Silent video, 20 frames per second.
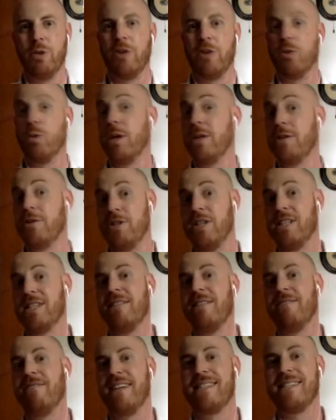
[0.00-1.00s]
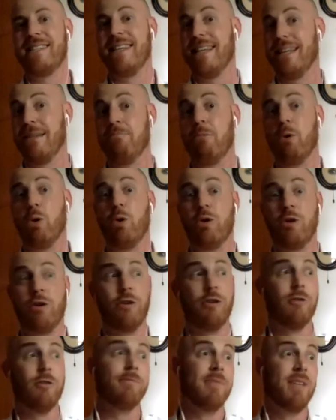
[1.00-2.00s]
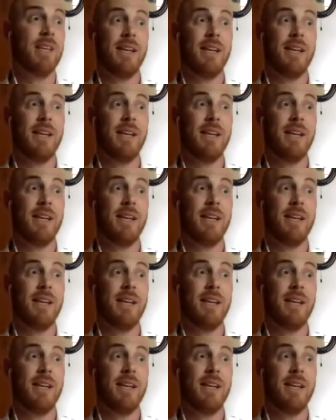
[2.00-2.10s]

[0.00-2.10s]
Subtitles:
Otherwise, you're just investing in more